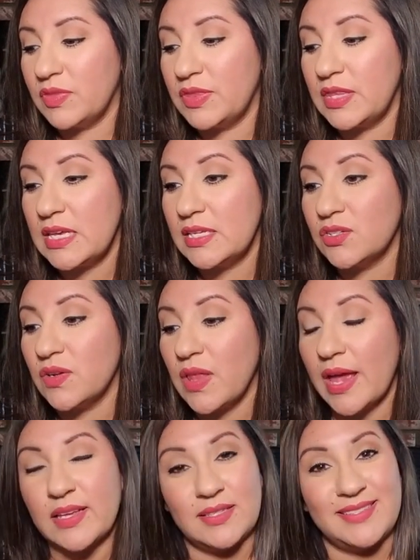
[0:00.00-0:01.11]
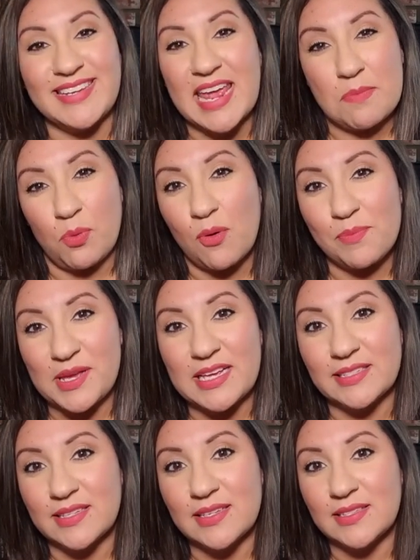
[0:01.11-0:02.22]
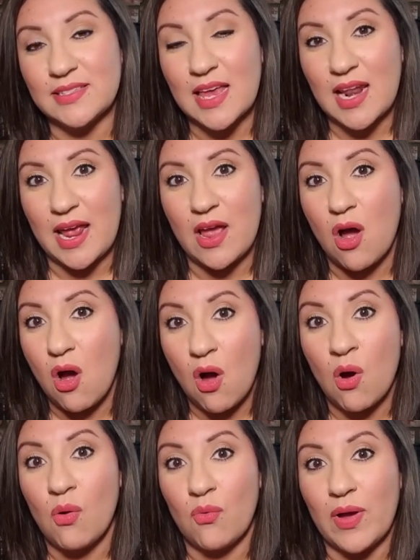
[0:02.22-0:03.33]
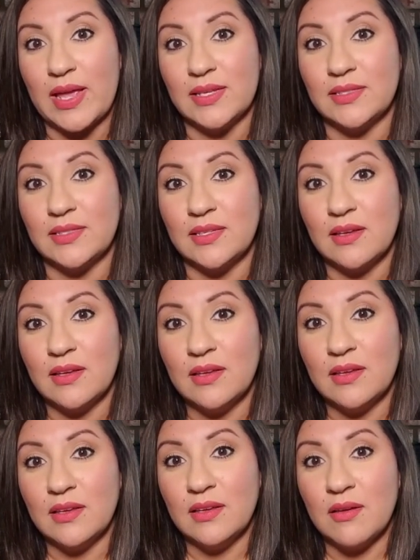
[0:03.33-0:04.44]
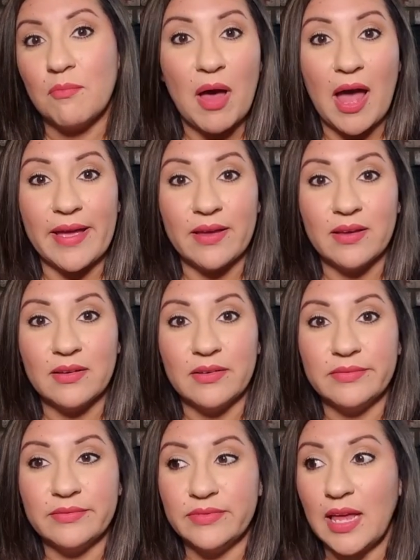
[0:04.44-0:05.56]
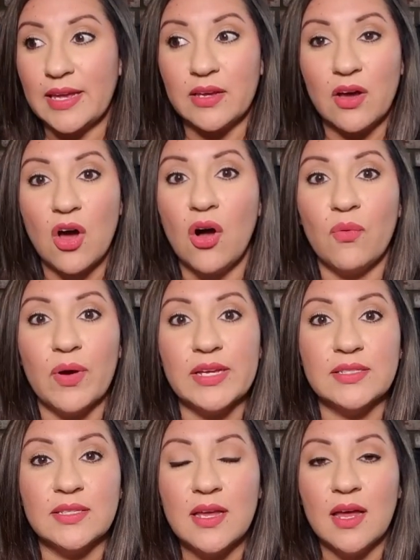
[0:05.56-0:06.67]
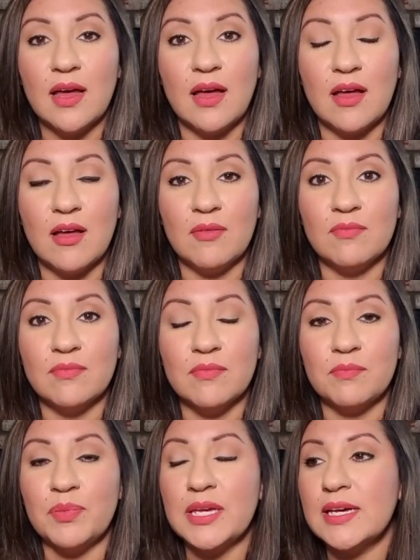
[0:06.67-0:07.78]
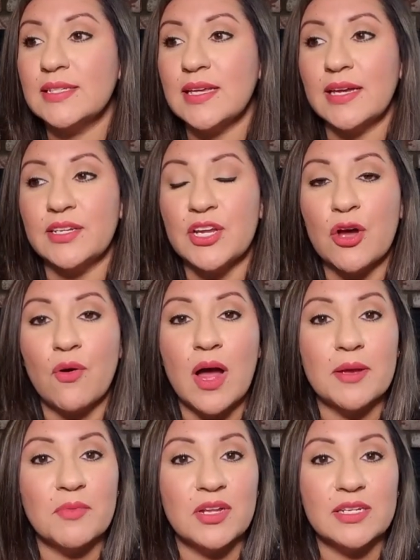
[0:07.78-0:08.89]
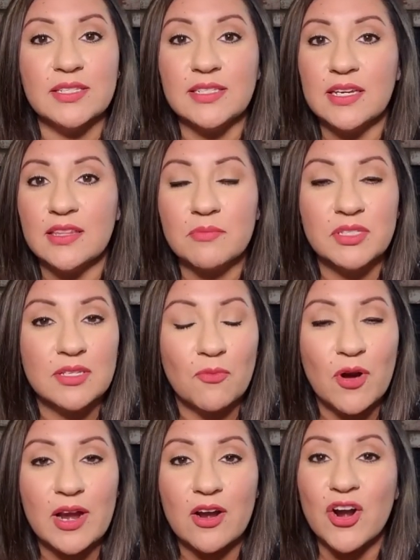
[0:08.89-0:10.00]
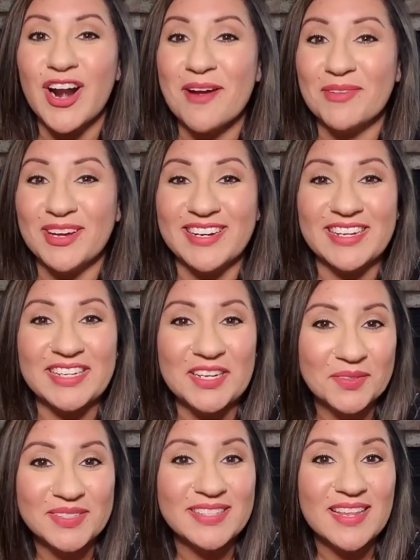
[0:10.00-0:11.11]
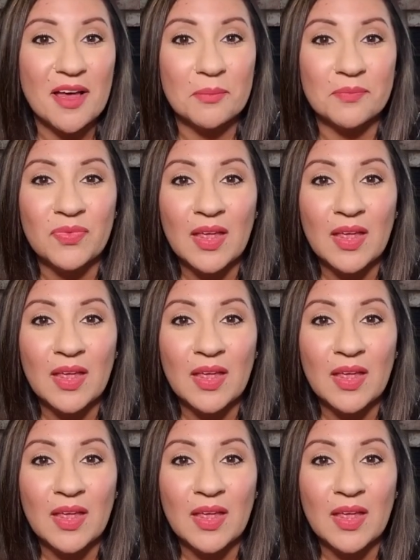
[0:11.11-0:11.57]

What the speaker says: these are like staple pieces that I always buy, like always, because I know I'm gonna stick them somewhere or I'm gonna use them